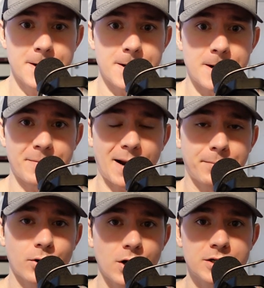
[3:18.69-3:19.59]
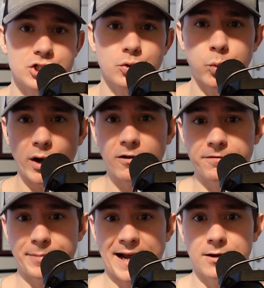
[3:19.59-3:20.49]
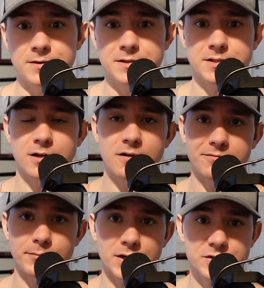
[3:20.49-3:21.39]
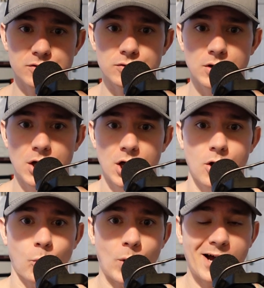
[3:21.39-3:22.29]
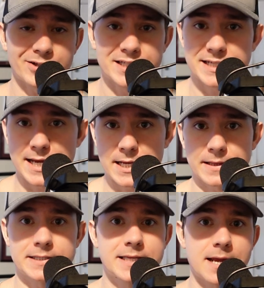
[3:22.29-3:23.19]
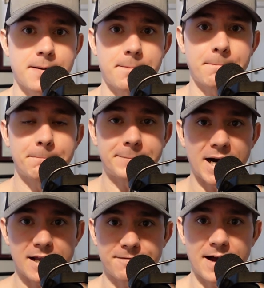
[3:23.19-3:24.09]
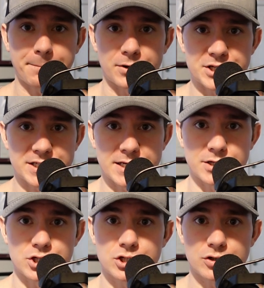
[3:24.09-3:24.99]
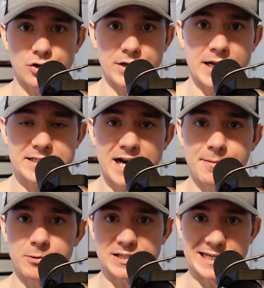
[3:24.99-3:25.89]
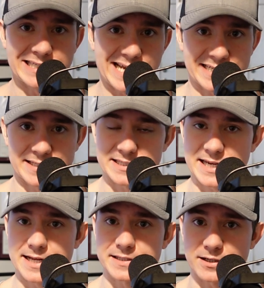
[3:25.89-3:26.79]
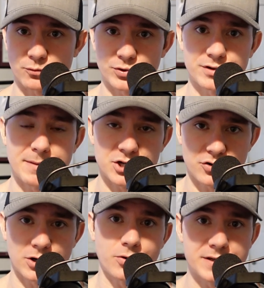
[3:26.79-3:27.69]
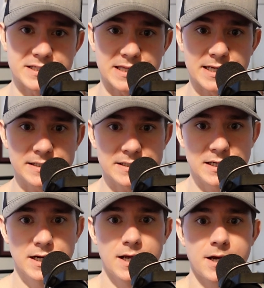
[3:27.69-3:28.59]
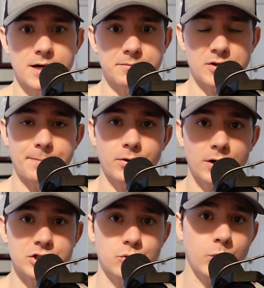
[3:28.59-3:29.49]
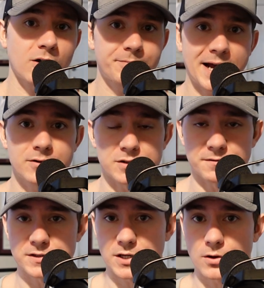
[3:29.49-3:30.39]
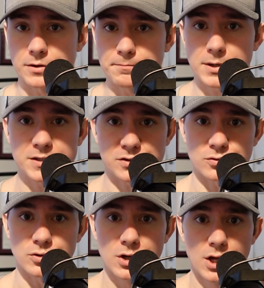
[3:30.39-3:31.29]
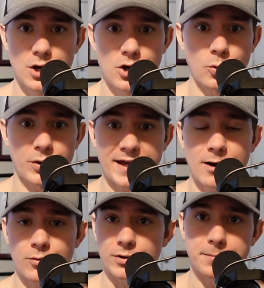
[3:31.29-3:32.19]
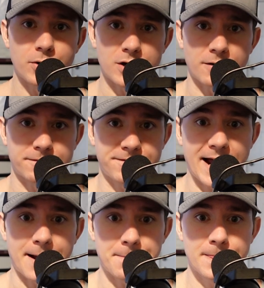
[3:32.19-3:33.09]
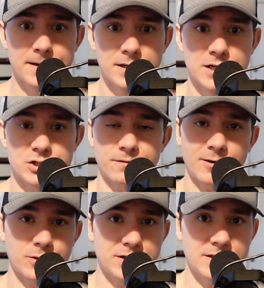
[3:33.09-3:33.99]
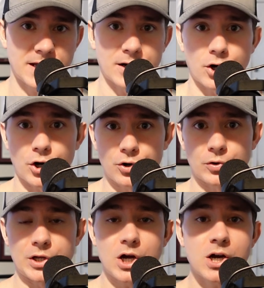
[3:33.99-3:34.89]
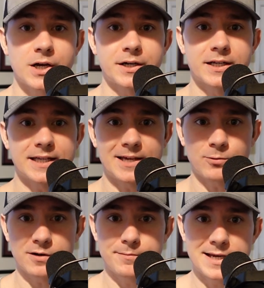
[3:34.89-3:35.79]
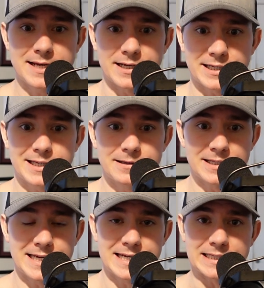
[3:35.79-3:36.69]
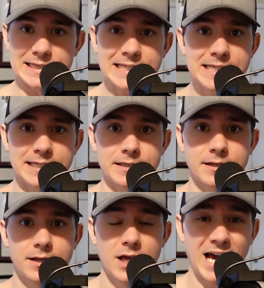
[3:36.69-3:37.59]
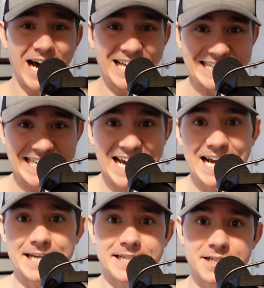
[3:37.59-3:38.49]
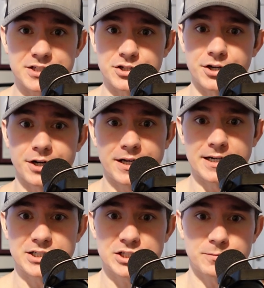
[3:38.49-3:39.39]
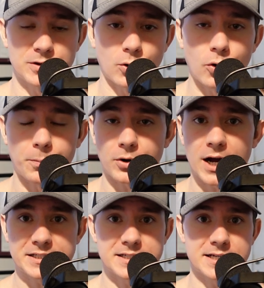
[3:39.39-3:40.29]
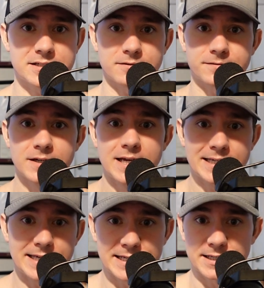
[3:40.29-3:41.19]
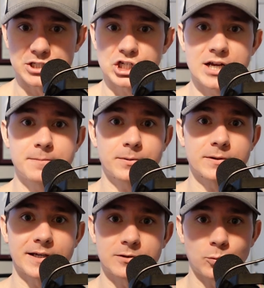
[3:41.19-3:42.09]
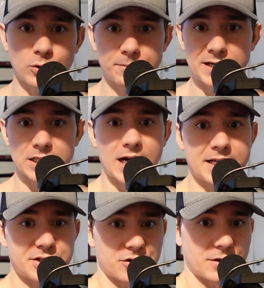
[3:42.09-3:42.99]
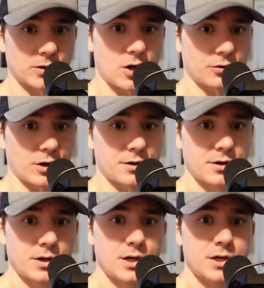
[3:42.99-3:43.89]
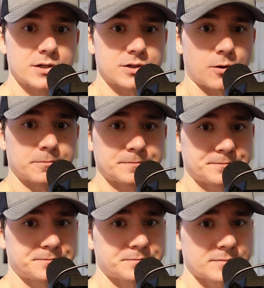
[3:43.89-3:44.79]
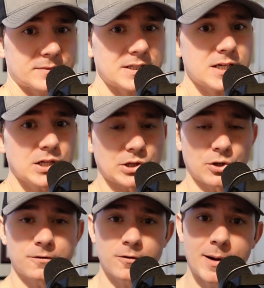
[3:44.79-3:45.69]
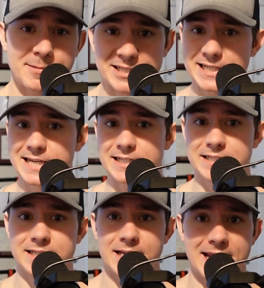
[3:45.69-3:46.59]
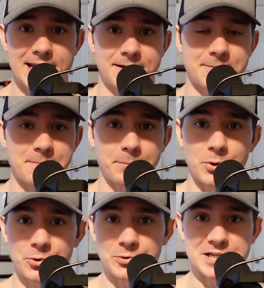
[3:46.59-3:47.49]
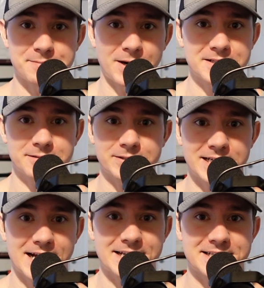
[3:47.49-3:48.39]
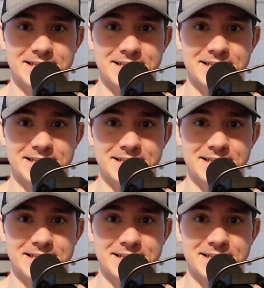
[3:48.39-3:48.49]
Um, and I put on 12 pounds of muscle while staying the same body fat percentage during that time. I was getting DEXA scans, like really measuring all these things. Um, so I put on 12 pounds of solid muscle without really putting on fat. So if I would have did that early on, it would have made getting lean a lot easier, and it just the whole process of getting in shape like would have been a lot easier in the long run. So learn from my mistakes and bulk responsibly, guys.